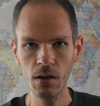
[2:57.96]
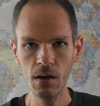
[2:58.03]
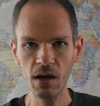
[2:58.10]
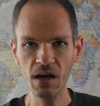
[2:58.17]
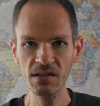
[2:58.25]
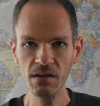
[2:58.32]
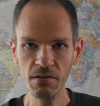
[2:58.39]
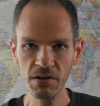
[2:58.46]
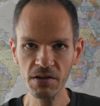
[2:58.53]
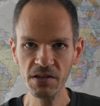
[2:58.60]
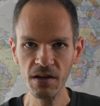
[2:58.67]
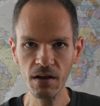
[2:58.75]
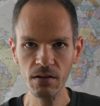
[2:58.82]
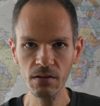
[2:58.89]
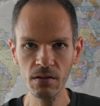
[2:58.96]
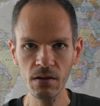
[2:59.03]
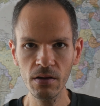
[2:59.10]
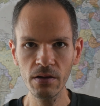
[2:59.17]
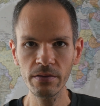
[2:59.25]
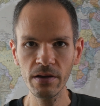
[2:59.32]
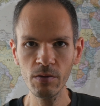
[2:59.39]
As a result,
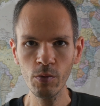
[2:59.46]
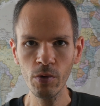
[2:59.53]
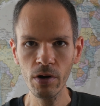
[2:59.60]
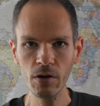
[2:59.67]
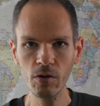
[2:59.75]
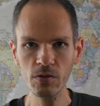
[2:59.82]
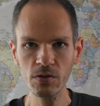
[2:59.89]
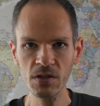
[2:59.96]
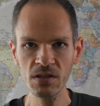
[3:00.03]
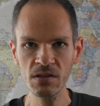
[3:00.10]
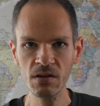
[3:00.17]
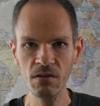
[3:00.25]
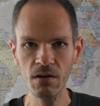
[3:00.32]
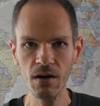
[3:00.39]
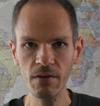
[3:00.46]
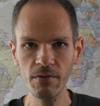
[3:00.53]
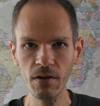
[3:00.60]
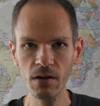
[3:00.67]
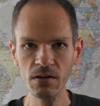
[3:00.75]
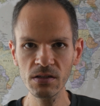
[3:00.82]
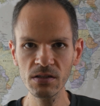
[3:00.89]
there were consistent
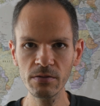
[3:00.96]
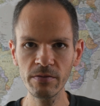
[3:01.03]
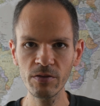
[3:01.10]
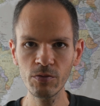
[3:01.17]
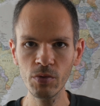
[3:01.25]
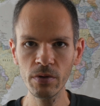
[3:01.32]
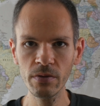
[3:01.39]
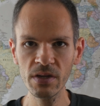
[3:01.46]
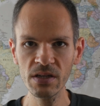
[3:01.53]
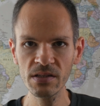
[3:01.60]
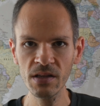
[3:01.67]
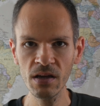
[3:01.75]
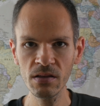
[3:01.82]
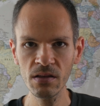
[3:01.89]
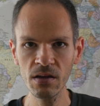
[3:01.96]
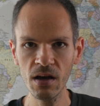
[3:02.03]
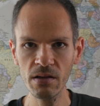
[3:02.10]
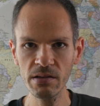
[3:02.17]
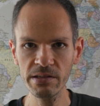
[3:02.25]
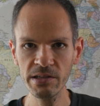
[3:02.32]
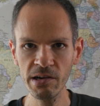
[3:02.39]
rivalries between the state
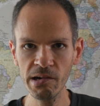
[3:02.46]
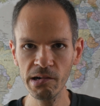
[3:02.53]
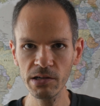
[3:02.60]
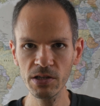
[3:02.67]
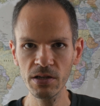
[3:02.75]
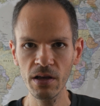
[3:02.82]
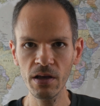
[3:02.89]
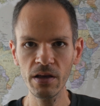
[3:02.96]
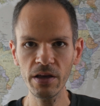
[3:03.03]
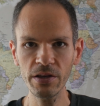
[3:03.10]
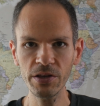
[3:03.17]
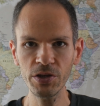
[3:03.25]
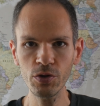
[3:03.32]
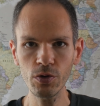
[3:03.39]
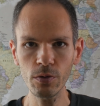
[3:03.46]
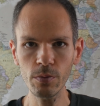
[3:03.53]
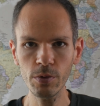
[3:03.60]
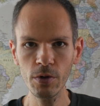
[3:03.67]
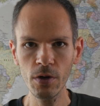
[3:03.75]
and church in Europe,